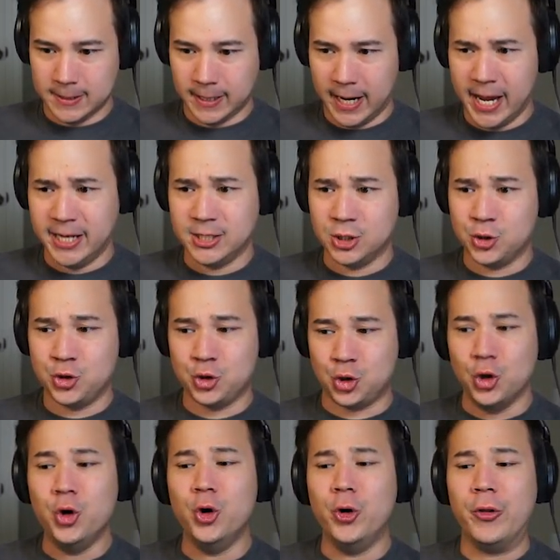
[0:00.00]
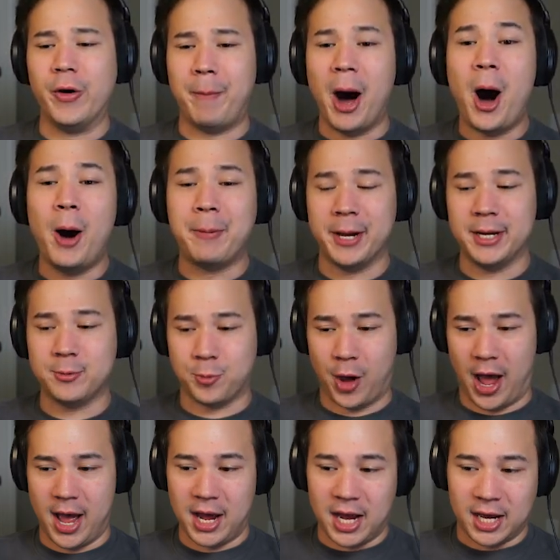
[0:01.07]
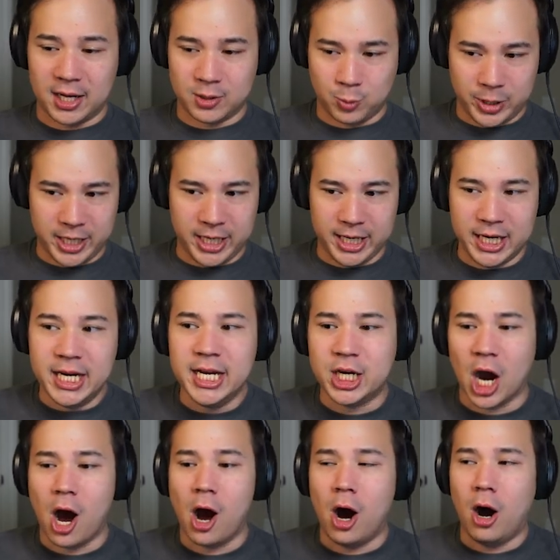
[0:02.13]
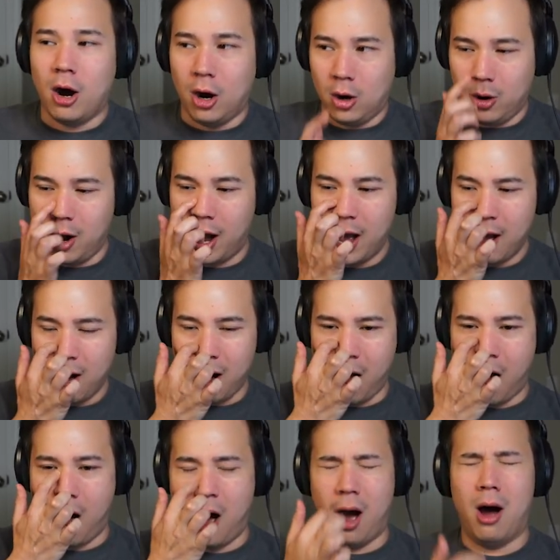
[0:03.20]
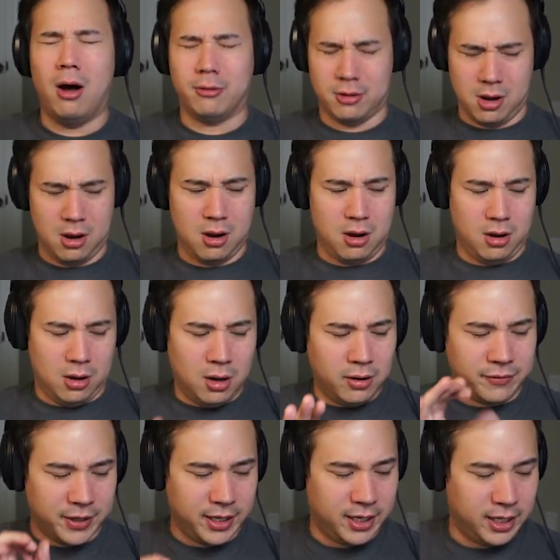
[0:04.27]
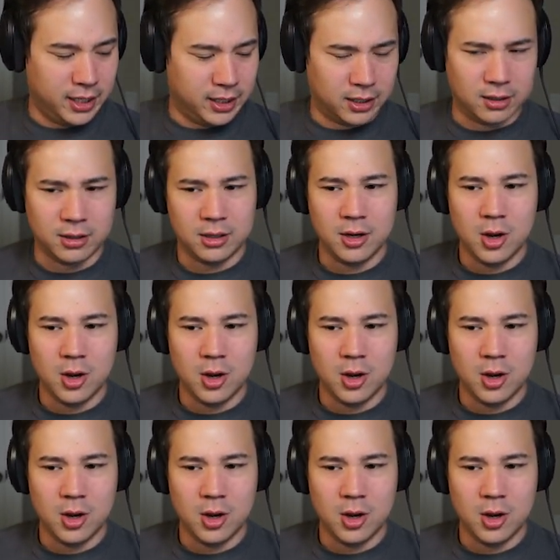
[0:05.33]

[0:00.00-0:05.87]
Into the ball pit that we go, out of here.